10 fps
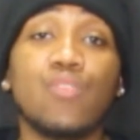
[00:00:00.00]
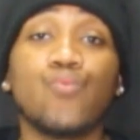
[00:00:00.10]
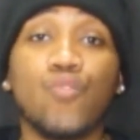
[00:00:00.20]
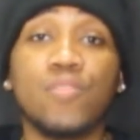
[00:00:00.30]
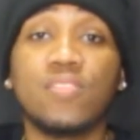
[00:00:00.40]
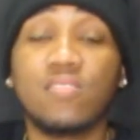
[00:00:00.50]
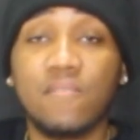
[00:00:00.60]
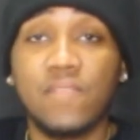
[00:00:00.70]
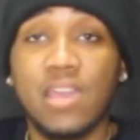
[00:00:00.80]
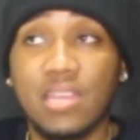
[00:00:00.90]
Eddie rumors and
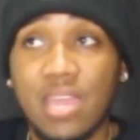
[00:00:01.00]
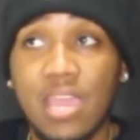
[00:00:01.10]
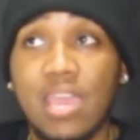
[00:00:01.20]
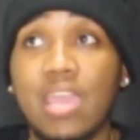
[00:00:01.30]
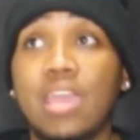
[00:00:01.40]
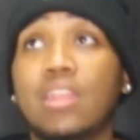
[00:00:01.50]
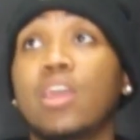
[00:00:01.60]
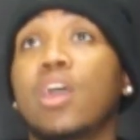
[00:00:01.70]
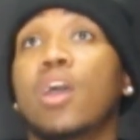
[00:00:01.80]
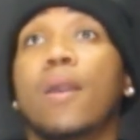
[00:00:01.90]
stuff like that.
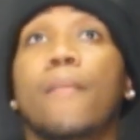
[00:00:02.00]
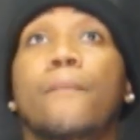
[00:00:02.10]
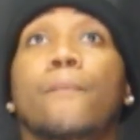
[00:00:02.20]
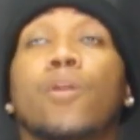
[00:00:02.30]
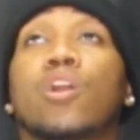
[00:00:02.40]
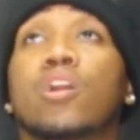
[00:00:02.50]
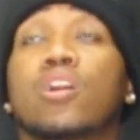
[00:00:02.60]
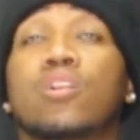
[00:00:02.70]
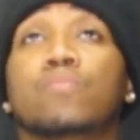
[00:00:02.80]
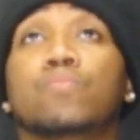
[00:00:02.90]
And
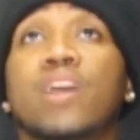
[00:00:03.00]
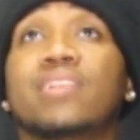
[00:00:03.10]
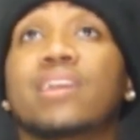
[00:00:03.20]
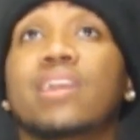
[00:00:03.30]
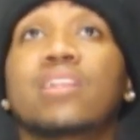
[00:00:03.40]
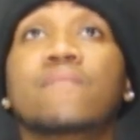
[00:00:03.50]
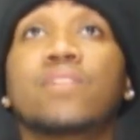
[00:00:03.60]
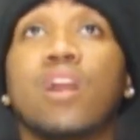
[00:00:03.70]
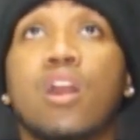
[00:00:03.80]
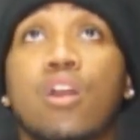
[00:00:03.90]
at the end of
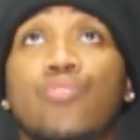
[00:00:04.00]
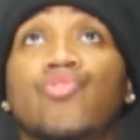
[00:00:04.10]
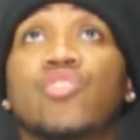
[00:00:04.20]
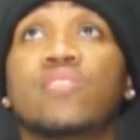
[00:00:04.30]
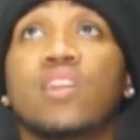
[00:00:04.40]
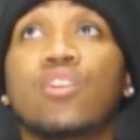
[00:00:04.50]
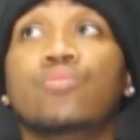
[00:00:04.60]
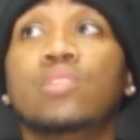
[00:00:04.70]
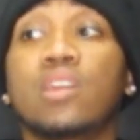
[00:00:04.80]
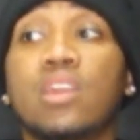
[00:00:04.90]
it all,
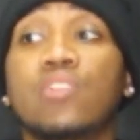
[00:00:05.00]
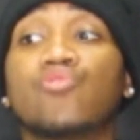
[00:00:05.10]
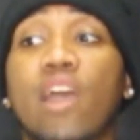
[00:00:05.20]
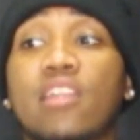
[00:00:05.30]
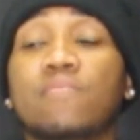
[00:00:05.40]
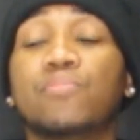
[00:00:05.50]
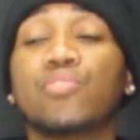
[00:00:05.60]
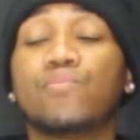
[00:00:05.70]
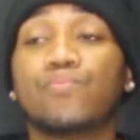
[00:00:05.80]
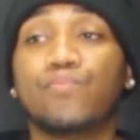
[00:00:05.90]
Giselle did try
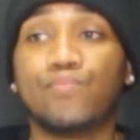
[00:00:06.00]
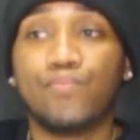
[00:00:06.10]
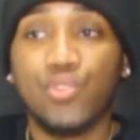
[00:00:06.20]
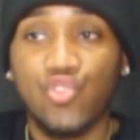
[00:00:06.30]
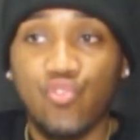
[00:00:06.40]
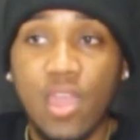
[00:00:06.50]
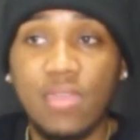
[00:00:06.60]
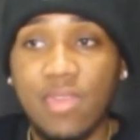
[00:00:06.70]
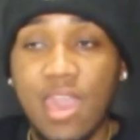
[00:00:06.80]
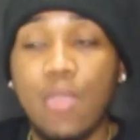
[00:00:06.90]
to
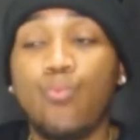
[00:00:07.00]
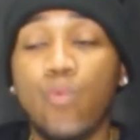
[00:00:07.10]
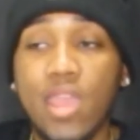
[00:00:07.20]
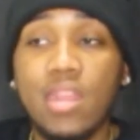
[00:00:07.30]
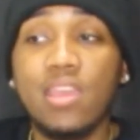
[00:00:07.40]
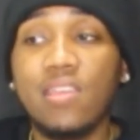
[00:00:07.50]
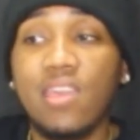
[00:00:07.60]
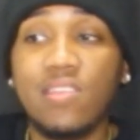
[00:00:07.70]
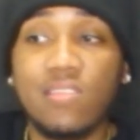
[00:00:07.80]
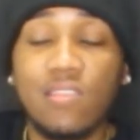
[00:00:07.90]
portray that Wendy
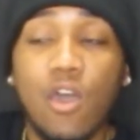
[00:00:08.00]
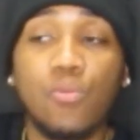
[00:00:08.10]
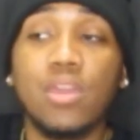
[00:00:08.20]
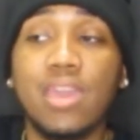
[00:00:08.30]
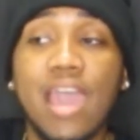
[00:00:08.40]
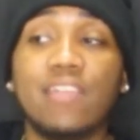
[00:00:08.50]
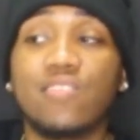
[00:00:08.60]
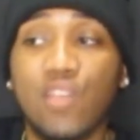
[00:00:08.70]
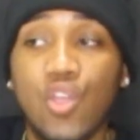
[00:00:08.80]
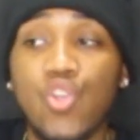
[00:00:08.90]
is only
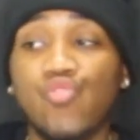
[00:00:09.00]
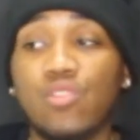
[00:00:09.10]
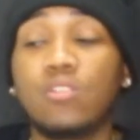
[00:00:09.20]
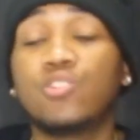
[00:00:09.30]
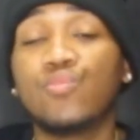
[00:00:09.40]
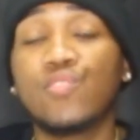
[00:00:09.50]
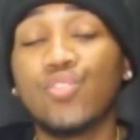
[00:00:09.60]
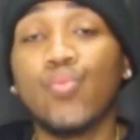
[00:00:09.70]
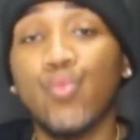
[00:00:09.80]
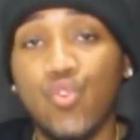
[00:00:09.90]
got surgery due
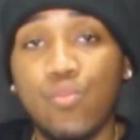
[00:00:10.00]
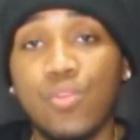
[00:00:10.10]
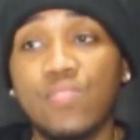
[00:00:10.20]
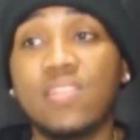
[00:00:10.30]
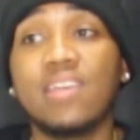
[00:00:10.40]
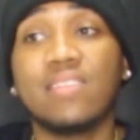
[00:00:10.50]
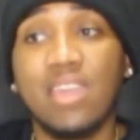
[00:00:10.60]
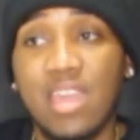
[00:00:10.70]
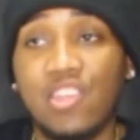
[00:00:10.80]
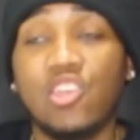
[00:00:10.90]
to the rumors. That's
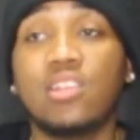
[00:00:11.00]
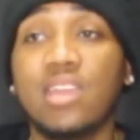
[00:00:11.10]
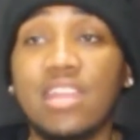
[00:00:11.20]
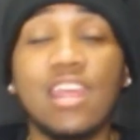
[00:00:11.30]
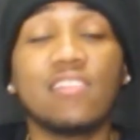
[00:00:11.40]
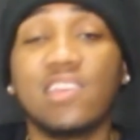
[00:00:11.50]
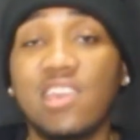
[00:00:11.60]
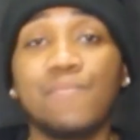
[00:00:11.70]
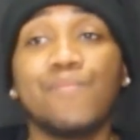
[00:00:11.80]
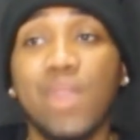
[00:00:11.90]
it. She did that to
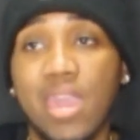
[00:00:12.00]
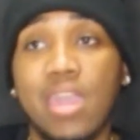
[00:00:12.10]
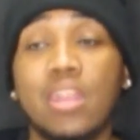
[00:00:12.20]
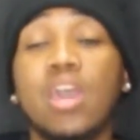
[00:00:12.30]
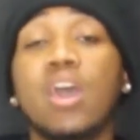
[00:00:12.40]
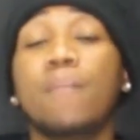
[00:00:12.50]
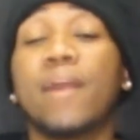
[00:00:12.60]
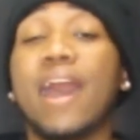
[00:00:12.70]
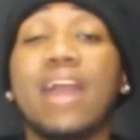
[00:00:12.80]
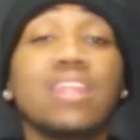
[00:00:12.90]
keep a man.
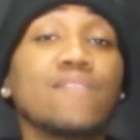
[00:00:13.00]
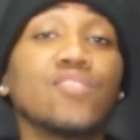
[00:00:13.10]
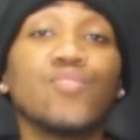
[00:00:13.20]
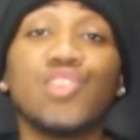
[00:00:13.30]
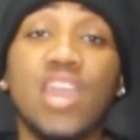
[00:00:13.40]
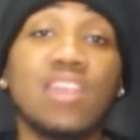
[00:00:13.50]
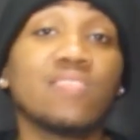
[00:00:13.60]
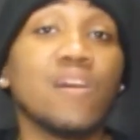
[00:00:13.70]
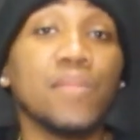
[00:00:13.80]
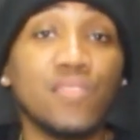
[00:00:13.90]
But I never knew she had
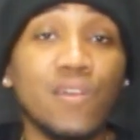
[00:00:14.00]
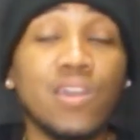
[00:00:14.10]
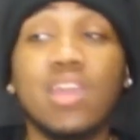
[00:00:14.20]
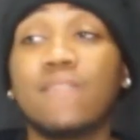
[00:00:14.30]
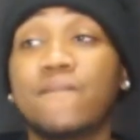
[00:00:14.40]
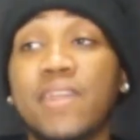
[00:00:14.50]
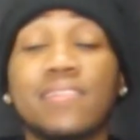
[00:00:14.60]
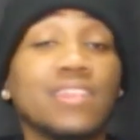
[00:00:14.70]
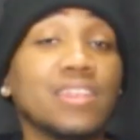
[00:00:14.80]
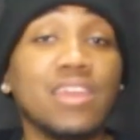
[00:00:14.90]
a tummy tuck, and the
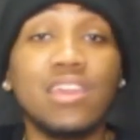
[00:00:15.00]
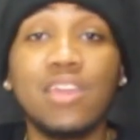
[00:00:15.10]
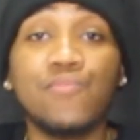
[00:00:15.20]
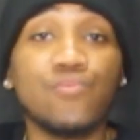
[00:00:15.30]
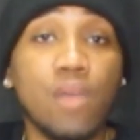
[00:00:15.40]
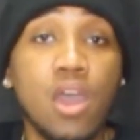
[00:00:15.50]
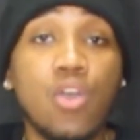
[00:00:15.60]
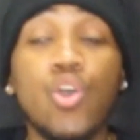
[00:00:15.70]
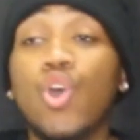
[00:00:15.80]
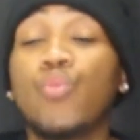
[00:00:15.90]
fact that it didn't keep
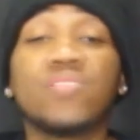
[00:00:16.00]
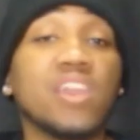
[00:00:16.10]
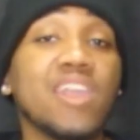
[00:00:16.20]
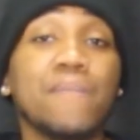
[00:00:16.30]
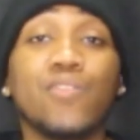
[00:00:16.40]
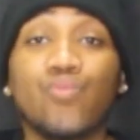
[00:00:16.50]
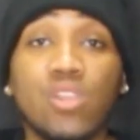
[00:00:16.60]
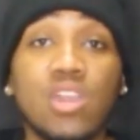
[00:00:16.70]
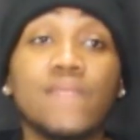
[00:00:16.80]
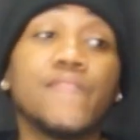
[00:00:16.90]
Jamal was an epic
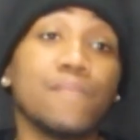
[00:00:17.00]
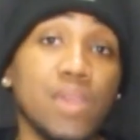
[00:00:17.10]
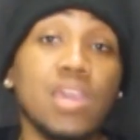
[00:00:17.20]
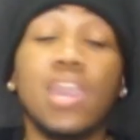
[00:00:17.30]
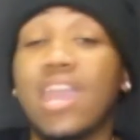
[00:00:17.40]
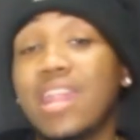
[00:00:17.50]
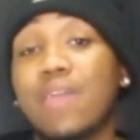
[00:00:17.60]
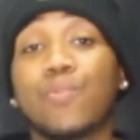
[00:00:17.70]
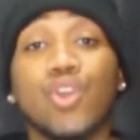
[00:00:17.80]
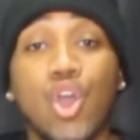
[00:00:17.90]
read for me in
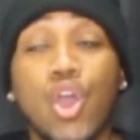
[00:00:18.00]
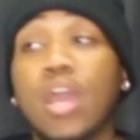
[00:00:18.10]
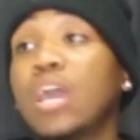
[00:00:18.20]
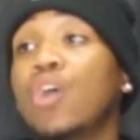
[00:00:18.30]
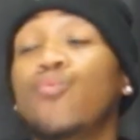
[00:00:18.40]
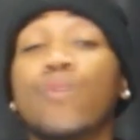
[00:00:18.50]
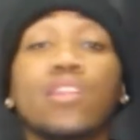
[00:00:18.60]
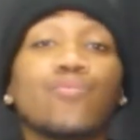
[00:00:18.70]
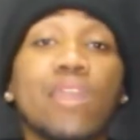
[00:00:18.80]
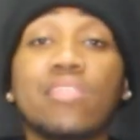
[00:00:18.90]
that regard.
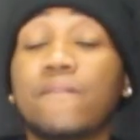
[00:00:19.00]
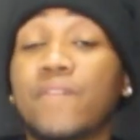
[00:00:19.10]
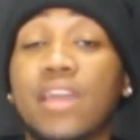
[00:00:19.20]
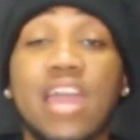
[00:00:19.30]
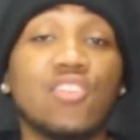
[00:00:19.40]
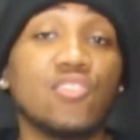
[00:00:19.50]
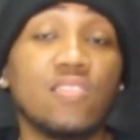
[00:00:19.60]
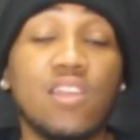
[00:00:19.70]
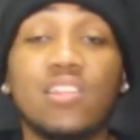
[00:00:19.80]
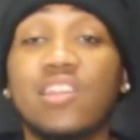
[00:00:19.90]
Wendy read the fuck out of
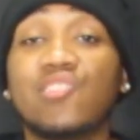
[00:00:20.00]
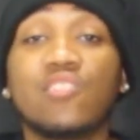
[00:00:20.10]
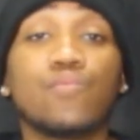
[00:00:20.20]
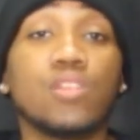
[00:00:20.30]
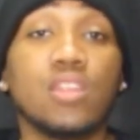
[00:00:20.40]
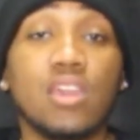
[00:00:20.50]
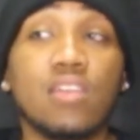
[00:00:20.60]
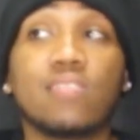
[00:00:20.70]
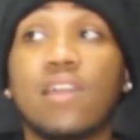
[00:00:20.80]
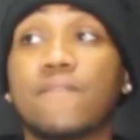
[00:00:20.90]
Giselle, and that's just what it
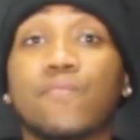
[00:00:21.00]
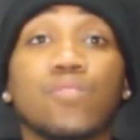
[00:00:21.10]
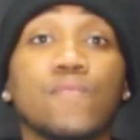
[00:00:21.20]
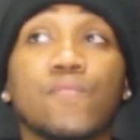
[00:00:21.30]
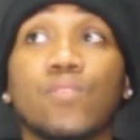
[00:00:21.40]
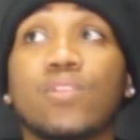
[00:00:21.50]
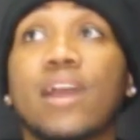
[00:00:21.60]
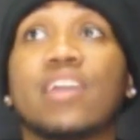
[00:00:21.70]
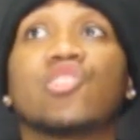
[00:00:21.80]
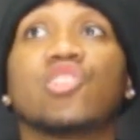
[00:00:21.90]
is. Like, for real, for real.
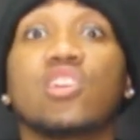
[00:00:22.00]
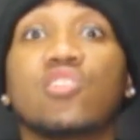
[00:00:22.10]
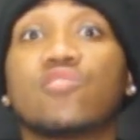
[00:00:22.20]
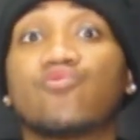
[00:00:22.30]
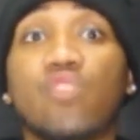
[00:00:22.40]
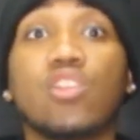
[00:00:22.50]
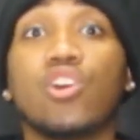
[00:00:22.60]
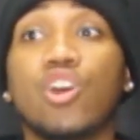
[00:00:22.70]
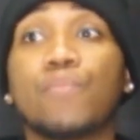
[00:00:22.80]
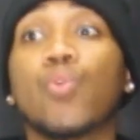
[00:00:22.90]
Like, she
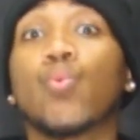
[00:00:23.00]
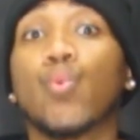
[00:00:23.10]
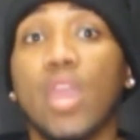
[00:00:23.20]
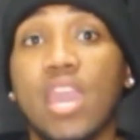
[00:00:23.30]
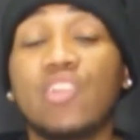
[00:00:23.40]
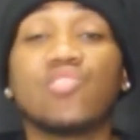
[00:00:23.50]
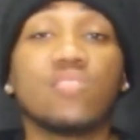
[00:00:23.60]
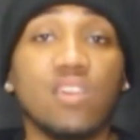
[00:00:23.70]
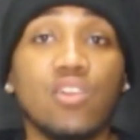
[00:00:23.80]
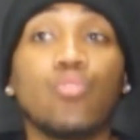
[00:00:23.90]
straight up read
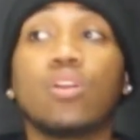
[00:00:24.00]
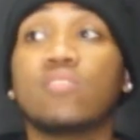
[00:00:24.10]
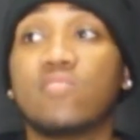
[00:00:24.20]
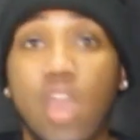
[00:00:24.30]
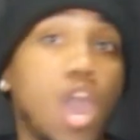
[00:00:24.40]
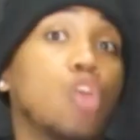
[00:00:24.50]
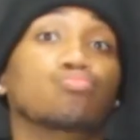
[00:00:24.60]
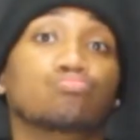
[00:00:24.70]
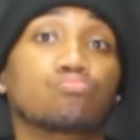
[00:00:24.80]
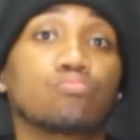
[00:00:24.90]
Giselle down.
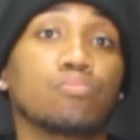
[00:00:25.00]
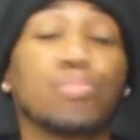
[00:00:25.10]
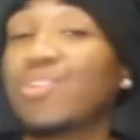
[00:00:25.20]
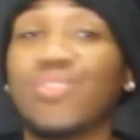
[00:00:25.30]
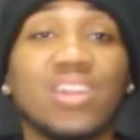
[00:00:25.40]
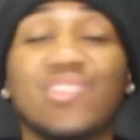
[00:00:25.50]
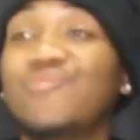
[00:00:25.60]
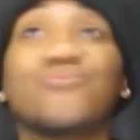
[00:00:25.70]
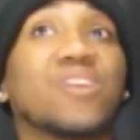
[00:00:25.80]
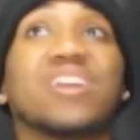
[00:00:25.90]
Period.
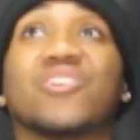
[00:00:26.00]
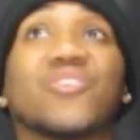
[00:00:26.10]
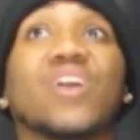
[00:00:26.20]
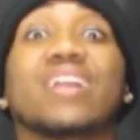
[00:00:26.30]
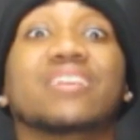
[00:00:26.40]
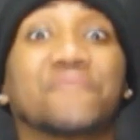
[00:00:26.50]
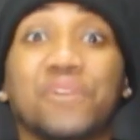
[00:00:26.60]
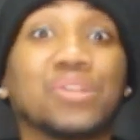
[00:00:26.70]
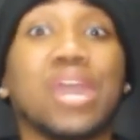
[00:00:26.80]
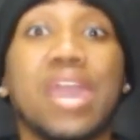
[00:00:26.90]
She read her the
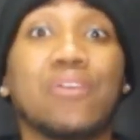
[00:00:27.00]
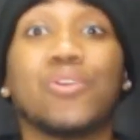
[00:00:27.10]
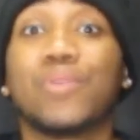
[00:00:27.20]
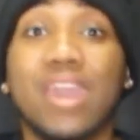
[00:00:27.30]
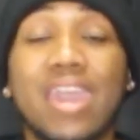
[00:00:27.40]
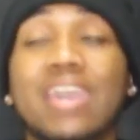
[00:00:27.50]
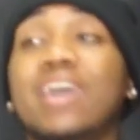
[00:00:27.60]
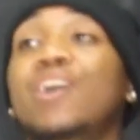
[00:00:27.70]
fuck down. Okay?